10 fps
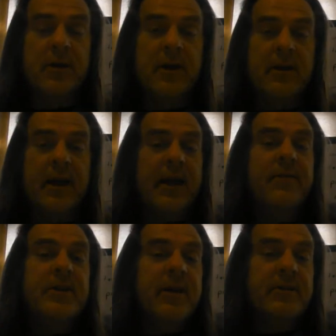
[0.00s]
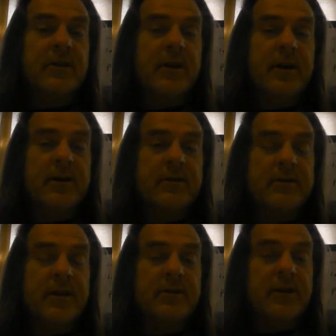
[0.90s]
like even delta
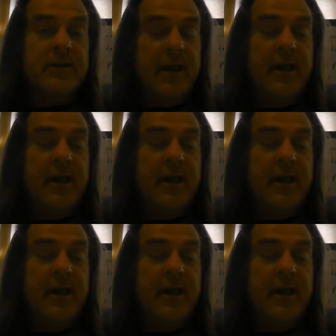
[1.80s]
T,